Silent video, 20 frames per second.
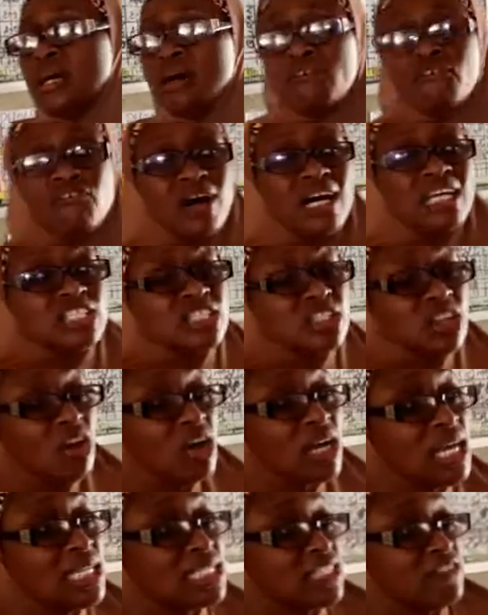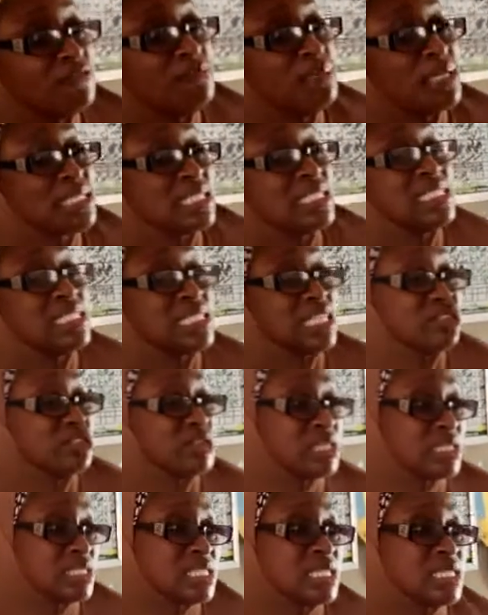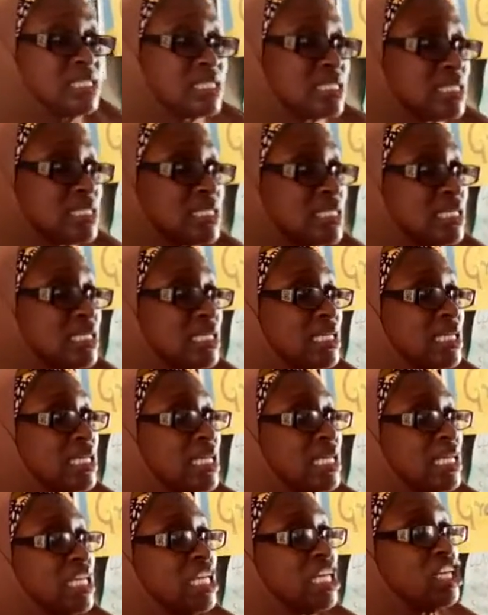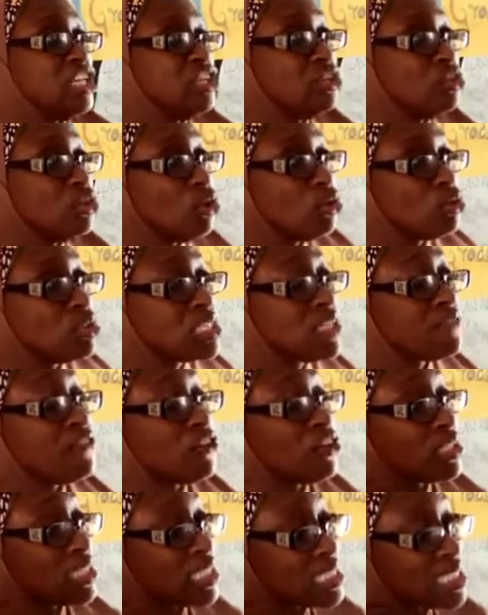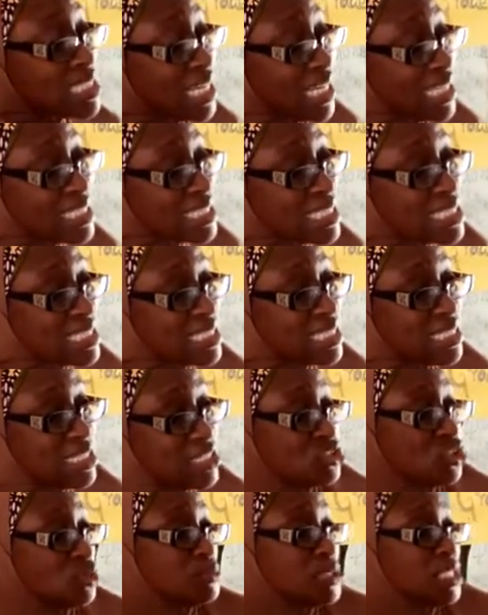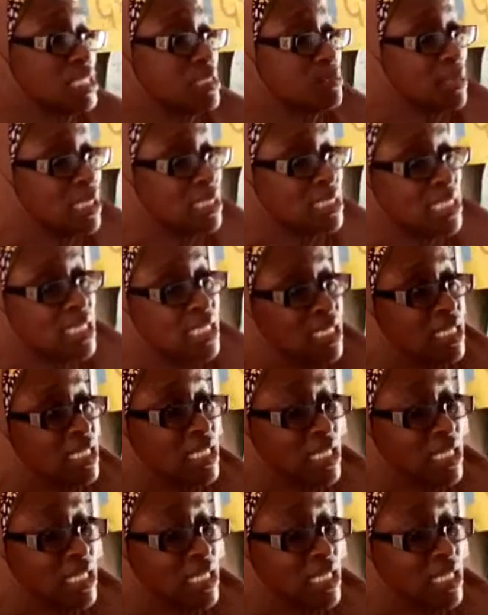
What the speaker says: For as long as a person is educated, he knows, if he understands the subject matter,